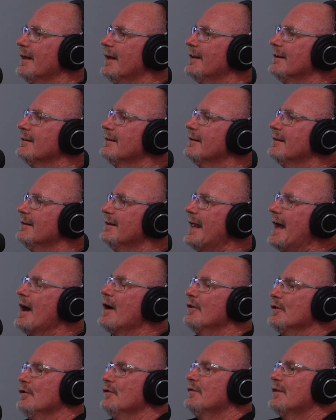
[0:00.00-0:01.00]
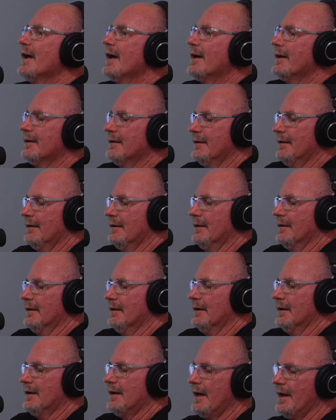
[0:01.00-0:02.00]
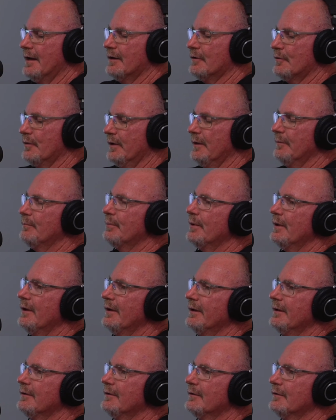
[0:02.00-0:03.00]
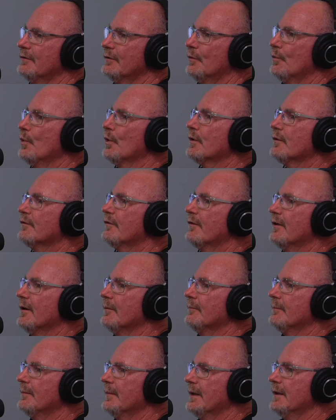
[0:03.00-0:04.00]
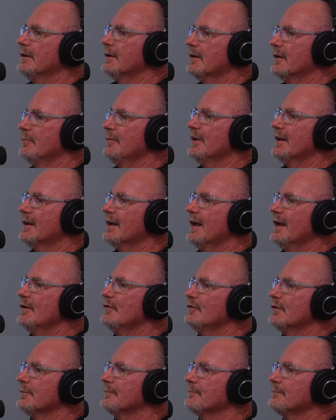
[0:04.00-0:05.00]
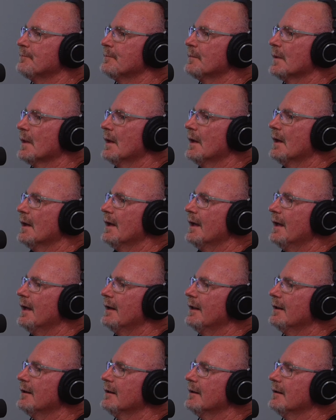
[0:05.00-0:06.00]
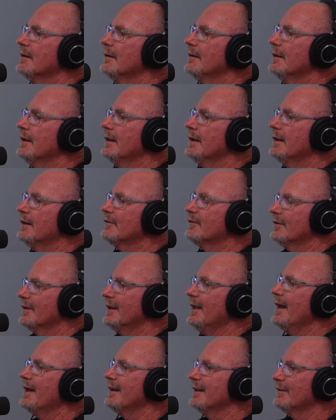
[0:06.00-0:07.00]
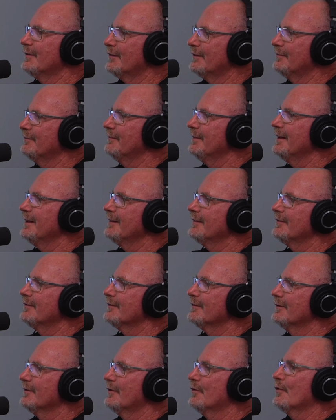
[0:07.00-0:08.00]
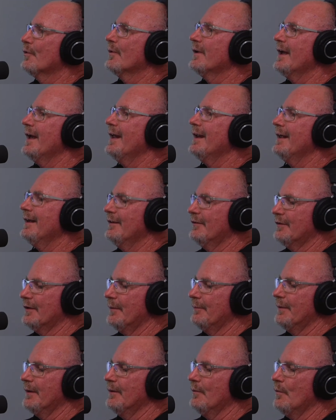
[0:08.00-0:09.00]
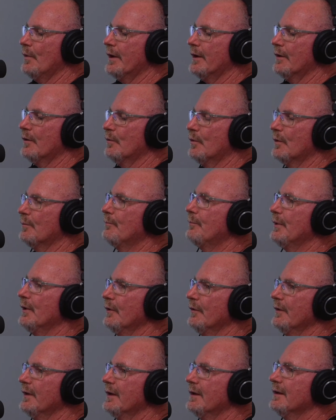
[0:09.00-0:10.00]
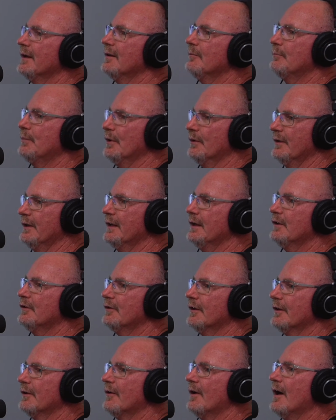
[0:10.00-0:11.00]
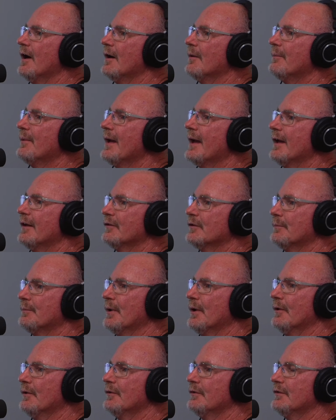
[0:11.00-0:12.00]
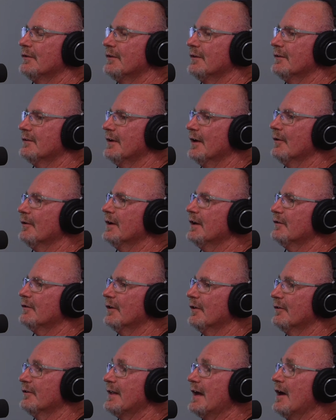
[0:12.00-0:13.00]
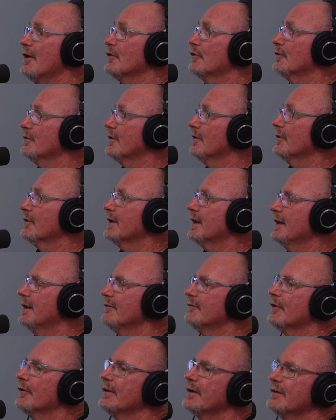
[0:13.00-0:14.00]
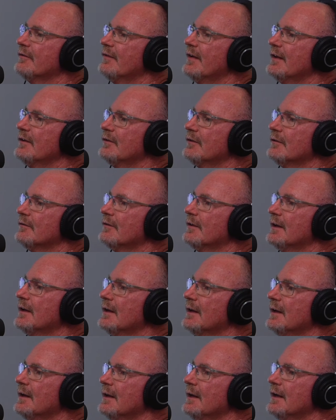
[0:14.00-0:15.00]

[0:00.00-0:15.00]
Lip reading: And then now you've got a concrete point to work from in the communication. And it's creating something where we're building each other up, as opposed to tearing each other down or getting very defensive.